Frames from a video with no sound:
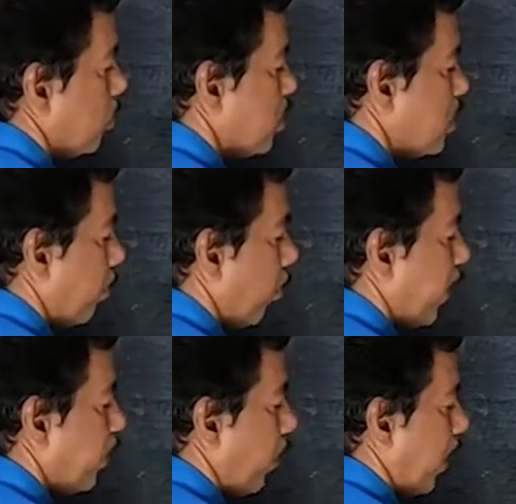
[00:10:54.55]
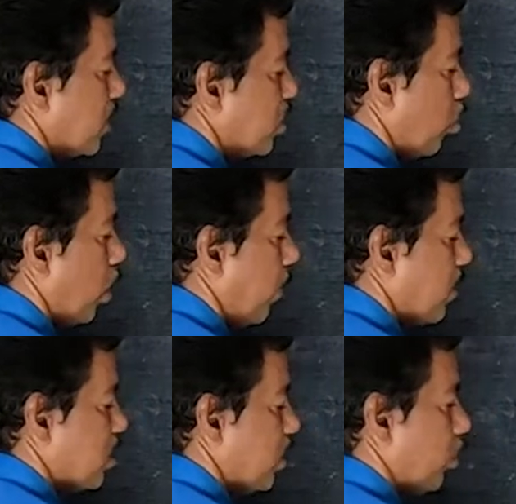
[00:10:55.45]
This is the point where 0,
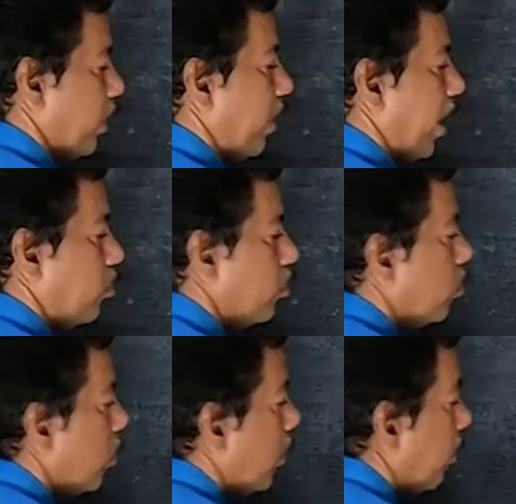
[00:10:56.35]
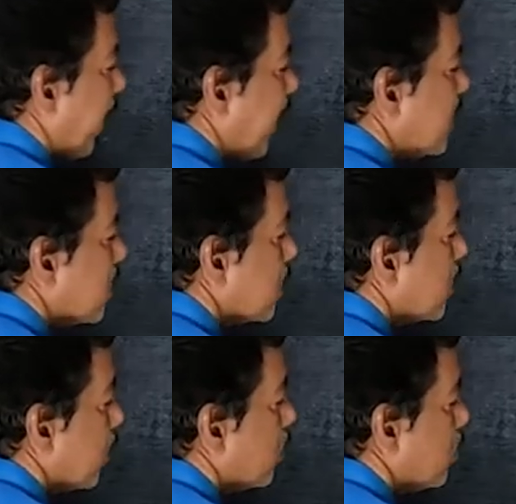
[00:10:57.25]
0 you have to place
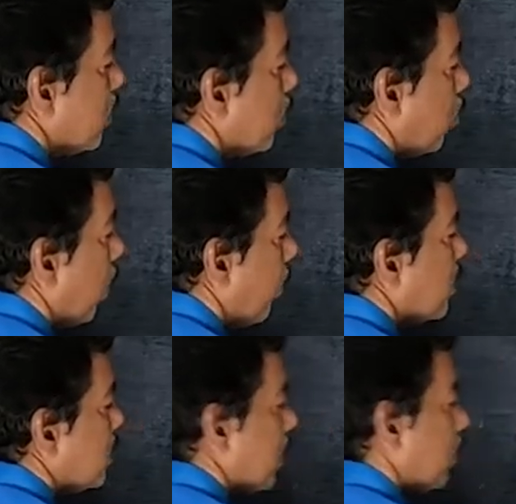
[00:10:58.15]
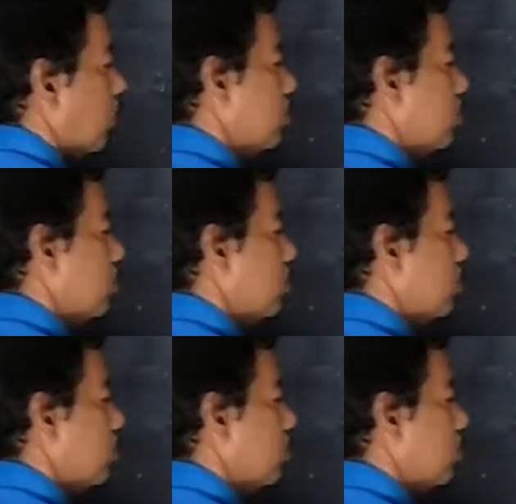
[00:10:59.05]
0, 0.